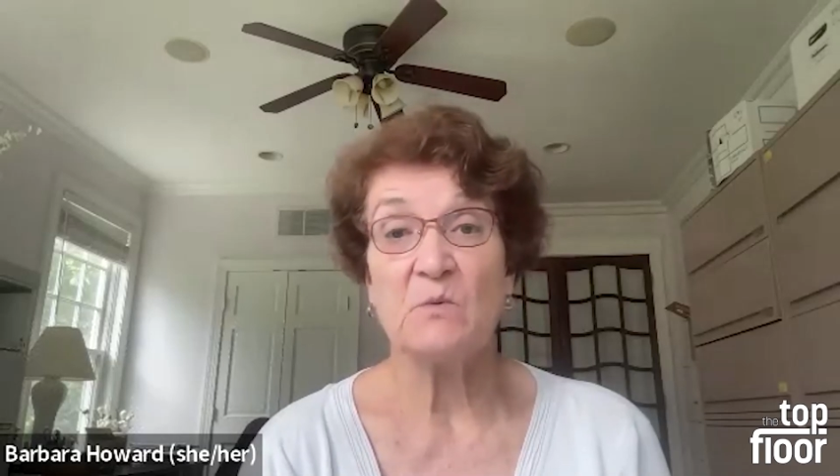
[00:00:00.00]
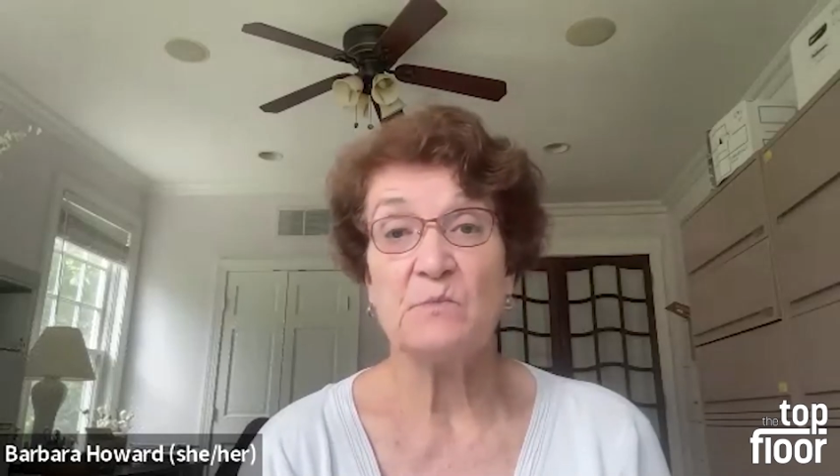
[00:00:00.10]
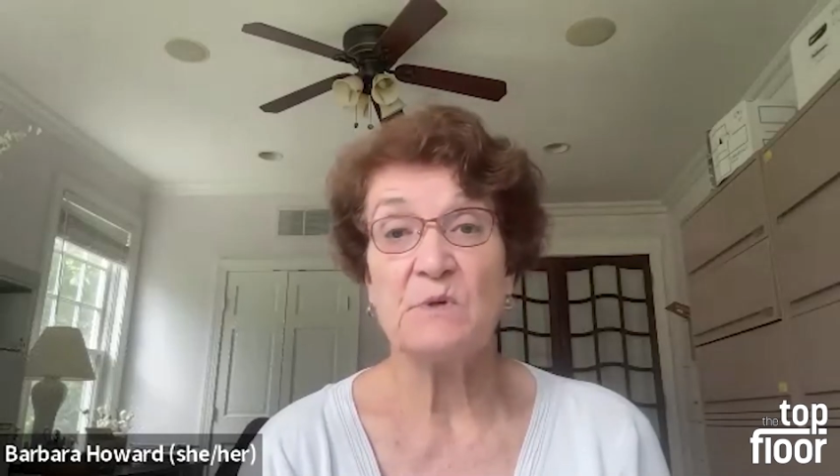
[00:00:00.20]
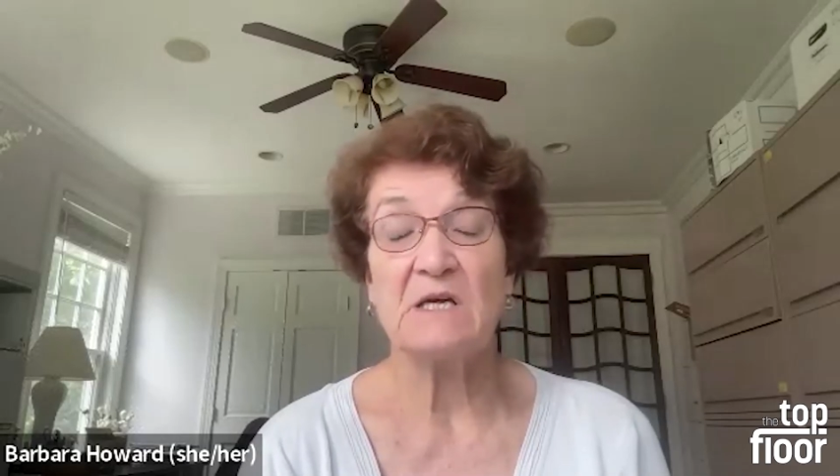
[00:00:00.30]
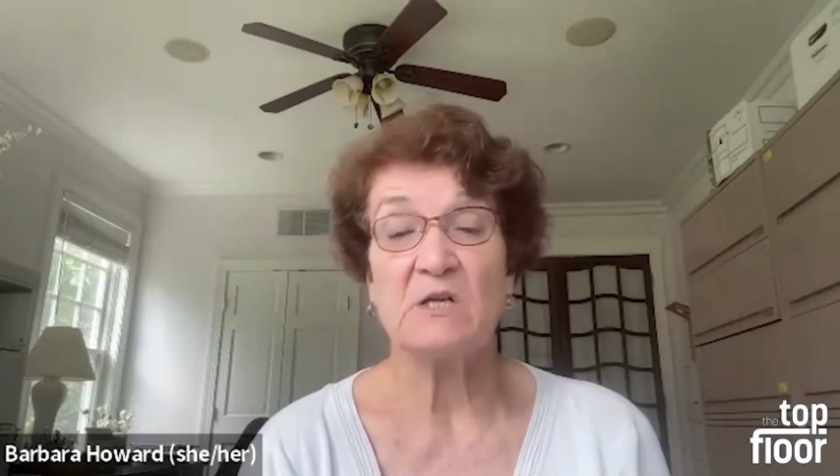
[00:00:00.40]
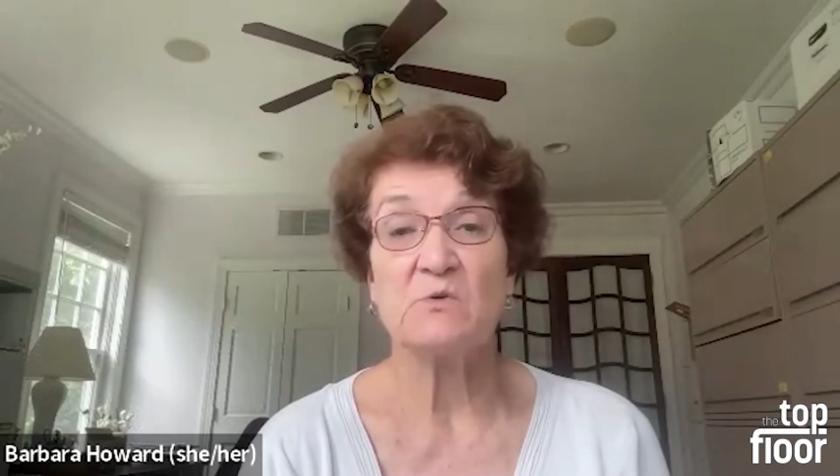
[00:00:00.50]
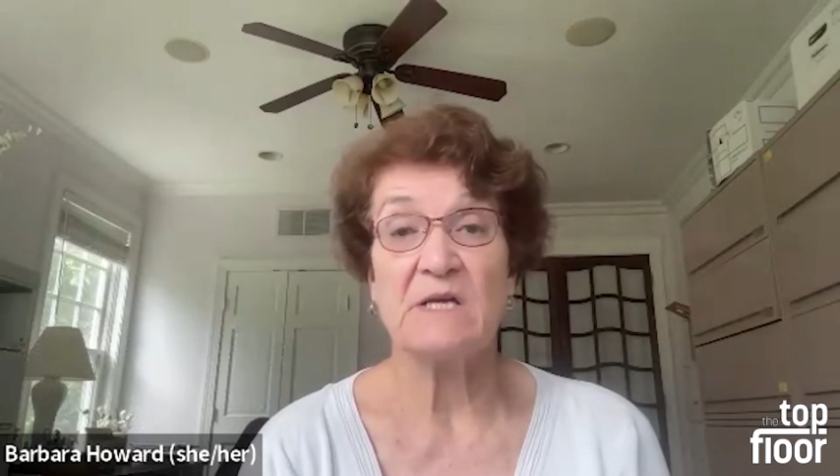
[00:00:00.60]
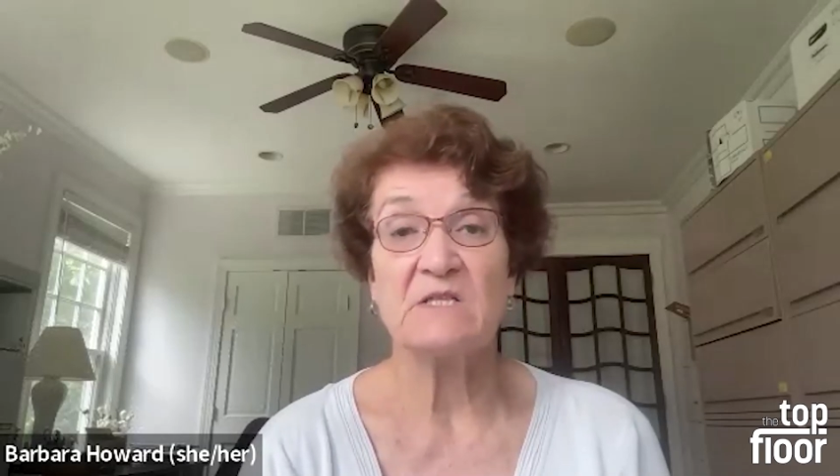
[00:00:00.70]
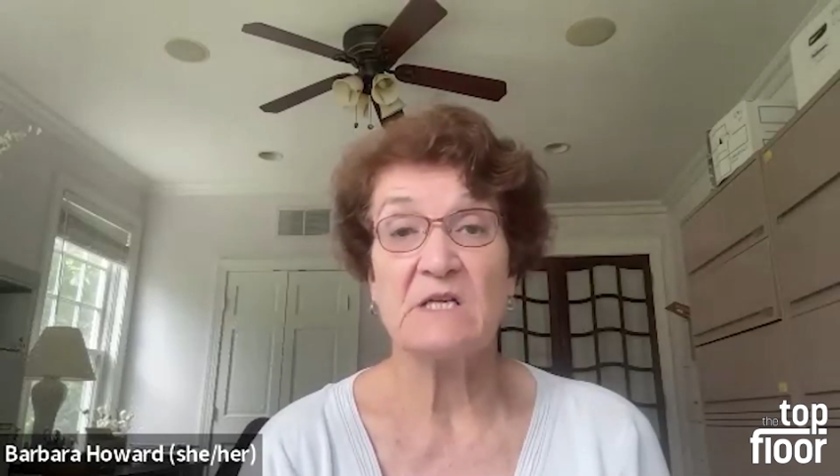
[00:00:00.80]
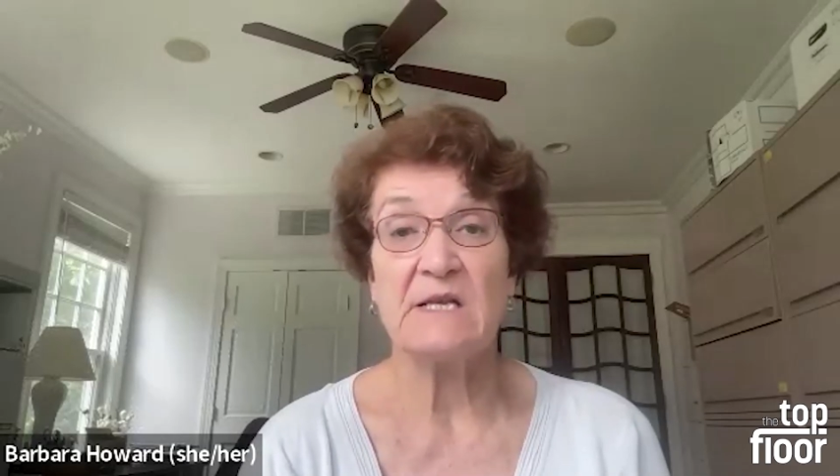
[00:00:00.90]
being
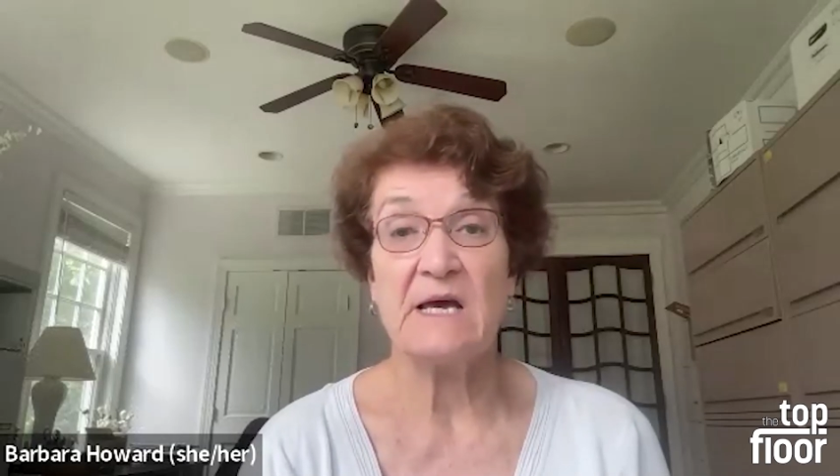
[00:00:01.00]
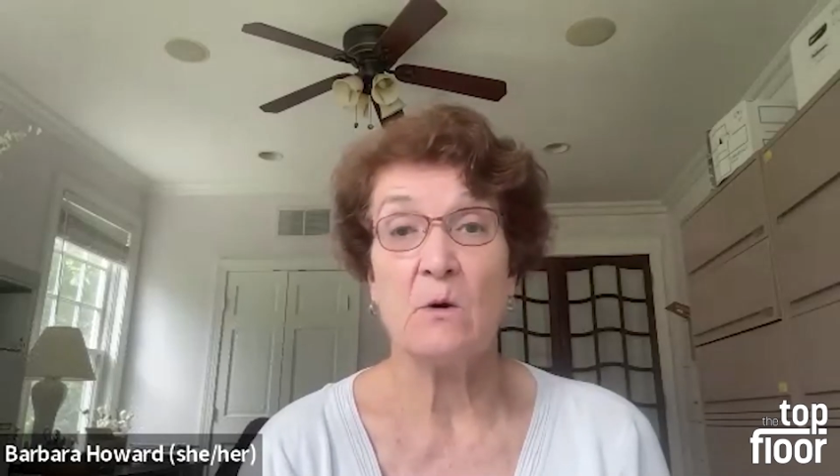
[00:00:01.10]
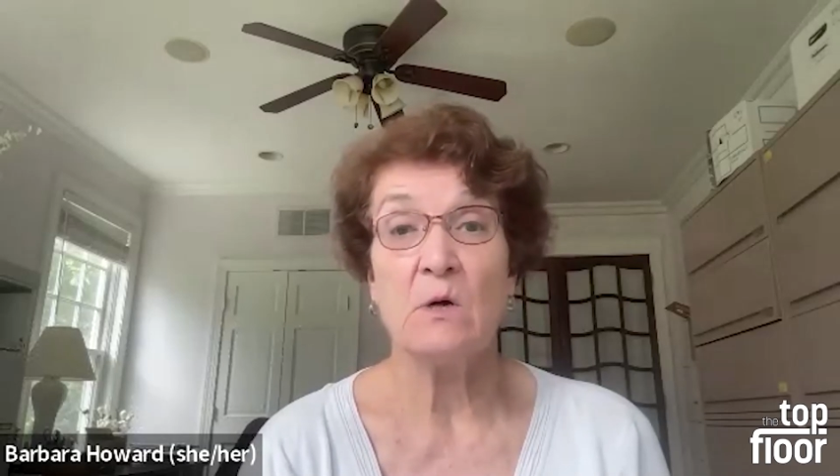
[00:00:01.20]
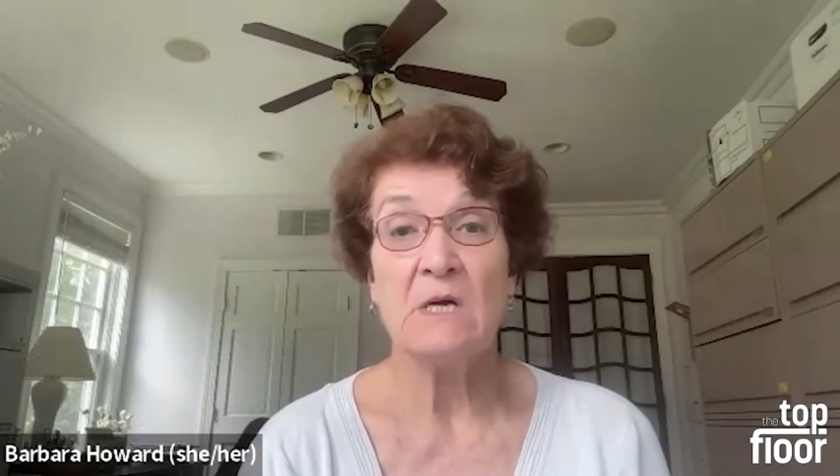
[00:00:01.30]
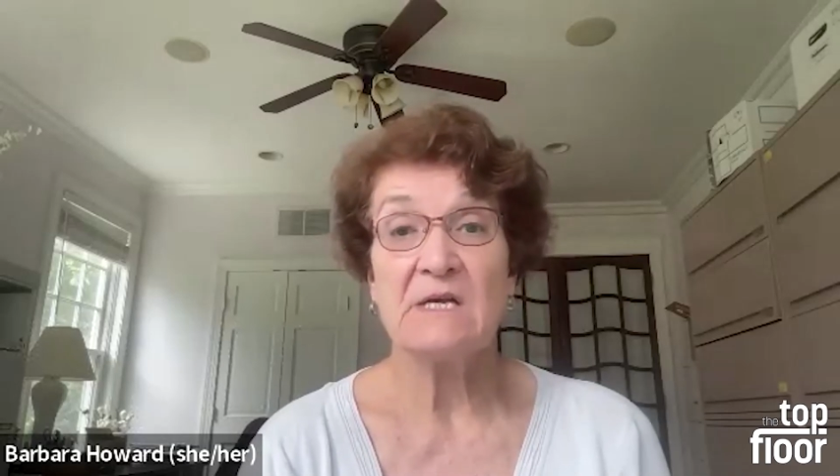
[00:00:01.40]
addressing now